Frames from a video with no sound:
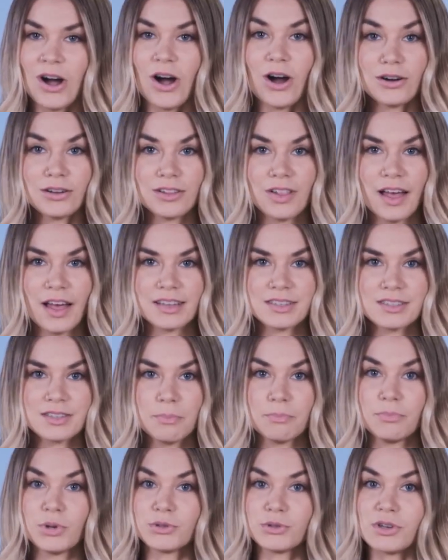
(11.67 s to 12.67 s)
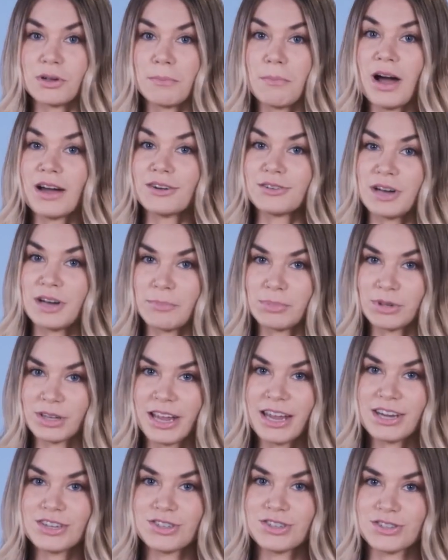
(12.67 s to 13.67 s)
Our class, Building Modern
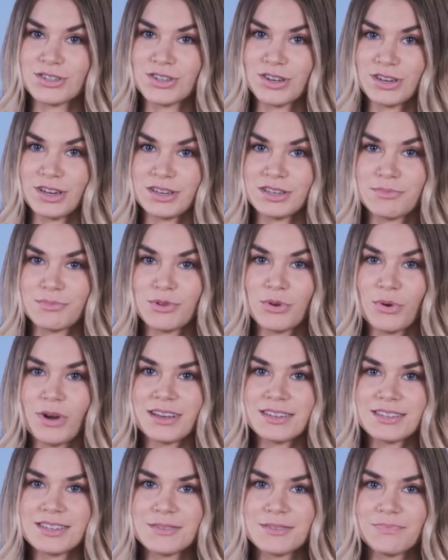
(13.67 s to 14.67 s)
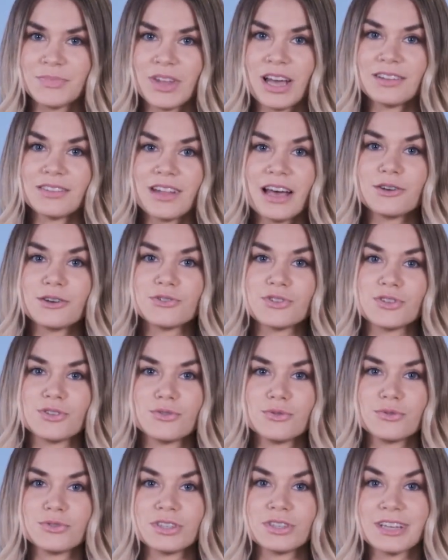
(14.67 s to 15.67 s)
Applications on AWS, allows
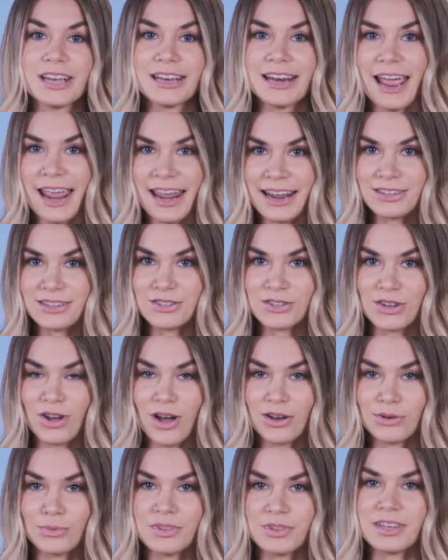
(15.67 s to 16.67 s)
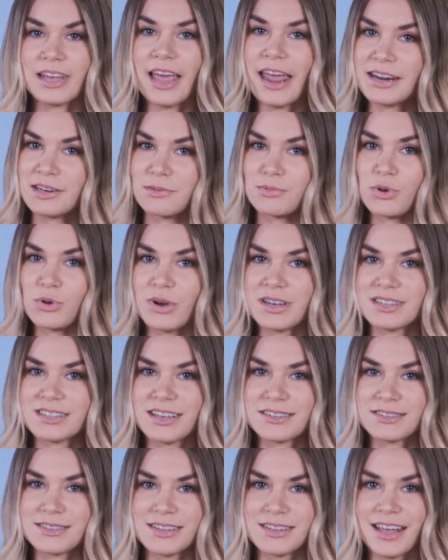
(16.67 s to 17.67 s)
you to get hands-on with the AWS
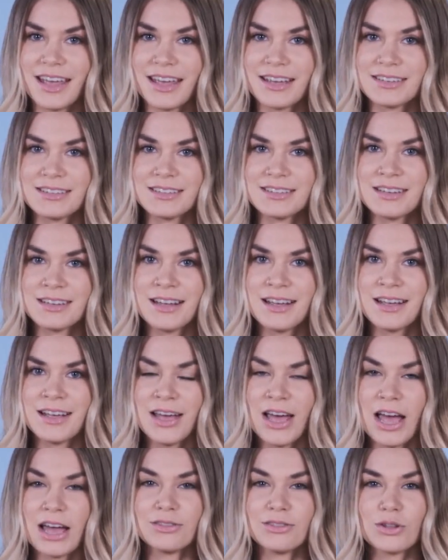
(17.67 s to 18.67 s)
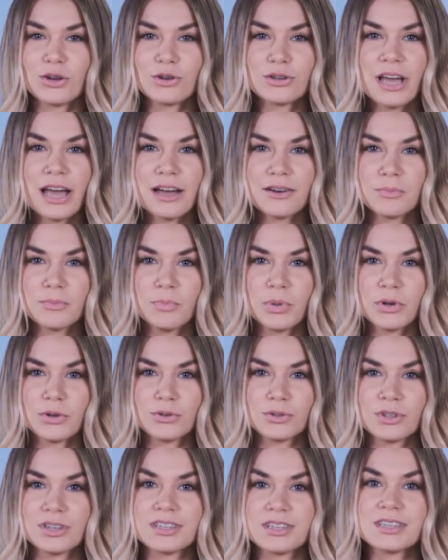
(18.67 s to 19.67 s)
SDKs and learn how to
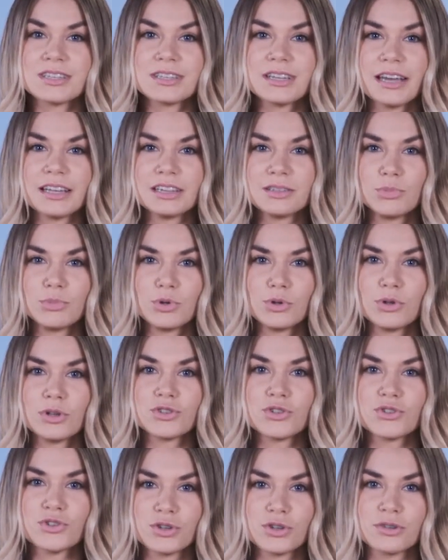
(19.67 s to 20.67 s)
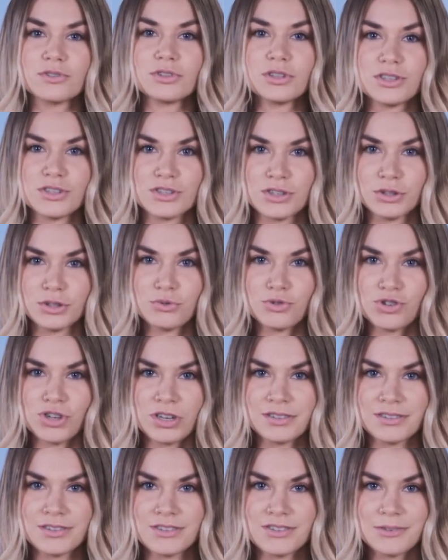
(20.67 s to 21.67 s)
build scalable serverless
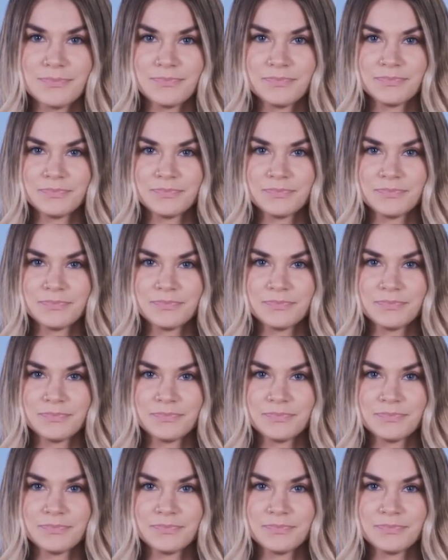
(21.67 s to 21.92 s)
solutions.